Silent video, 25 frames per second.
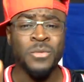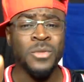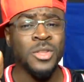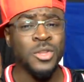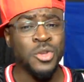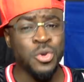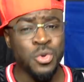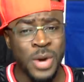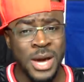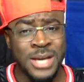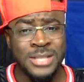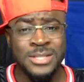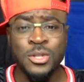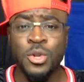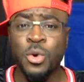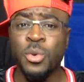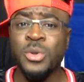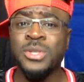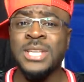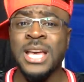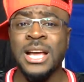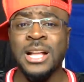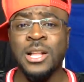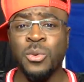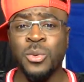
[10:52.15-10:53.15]
You guys know
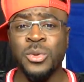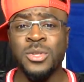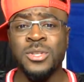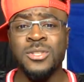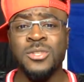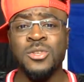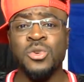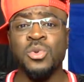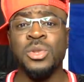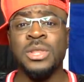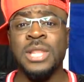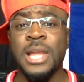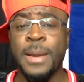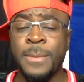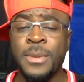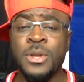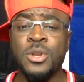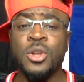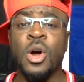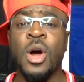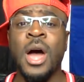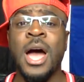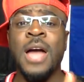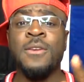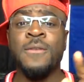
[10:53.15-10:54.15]
exactly what to do. Let me
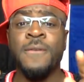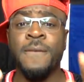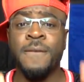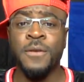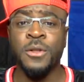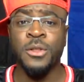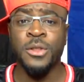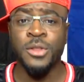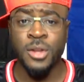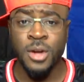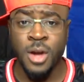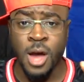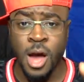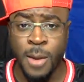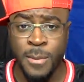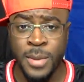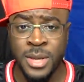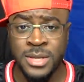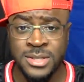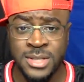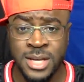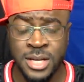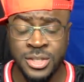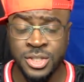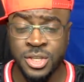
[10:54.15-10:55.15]
know how you feel in the comment
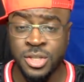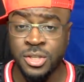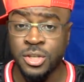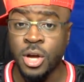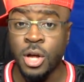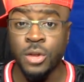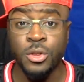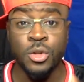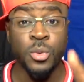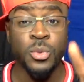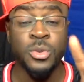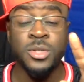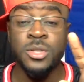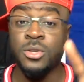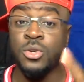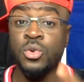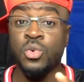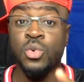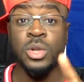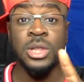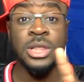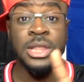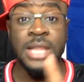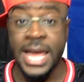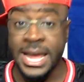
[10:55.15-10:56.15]
section. Y'all know what to do.
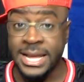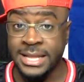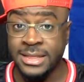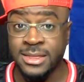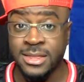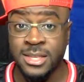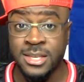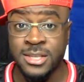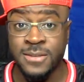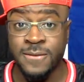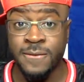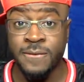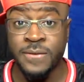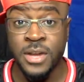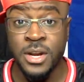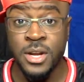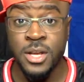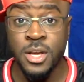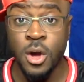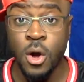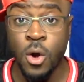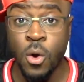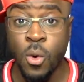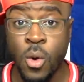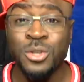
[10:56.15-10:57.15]
Like this
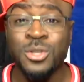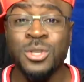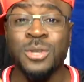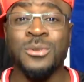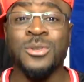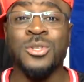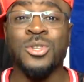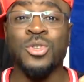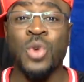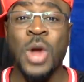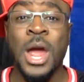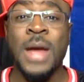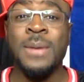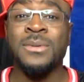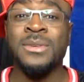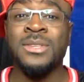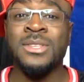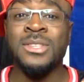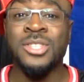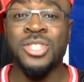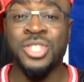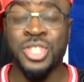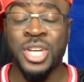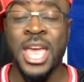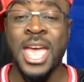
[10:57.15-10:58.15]
video, subscribe to
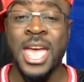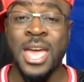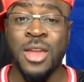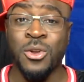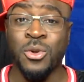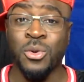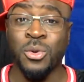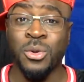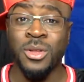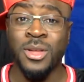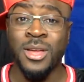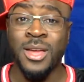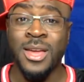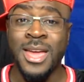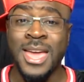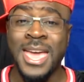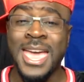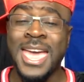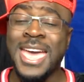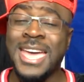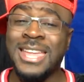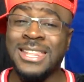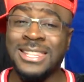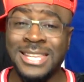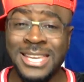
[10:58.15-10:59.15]
this channel,
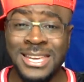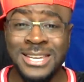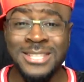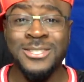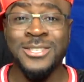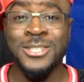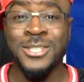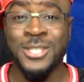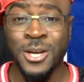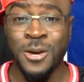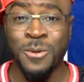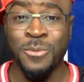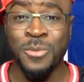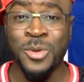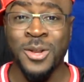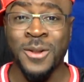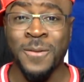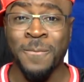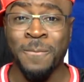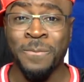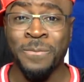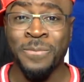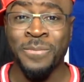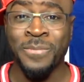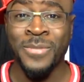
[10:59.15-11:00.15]
and ladies and gentlemen,
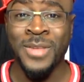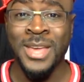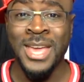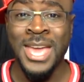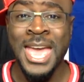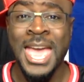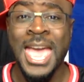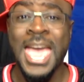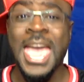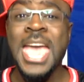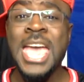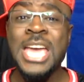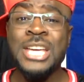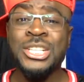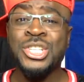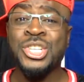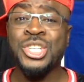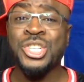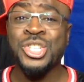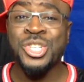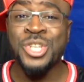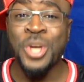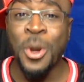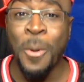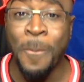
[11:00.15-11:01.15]

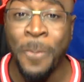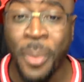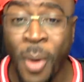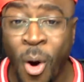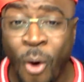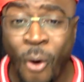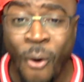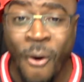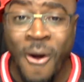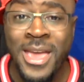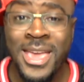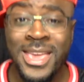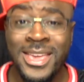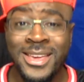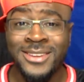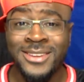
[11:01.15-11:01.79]
it's your boy!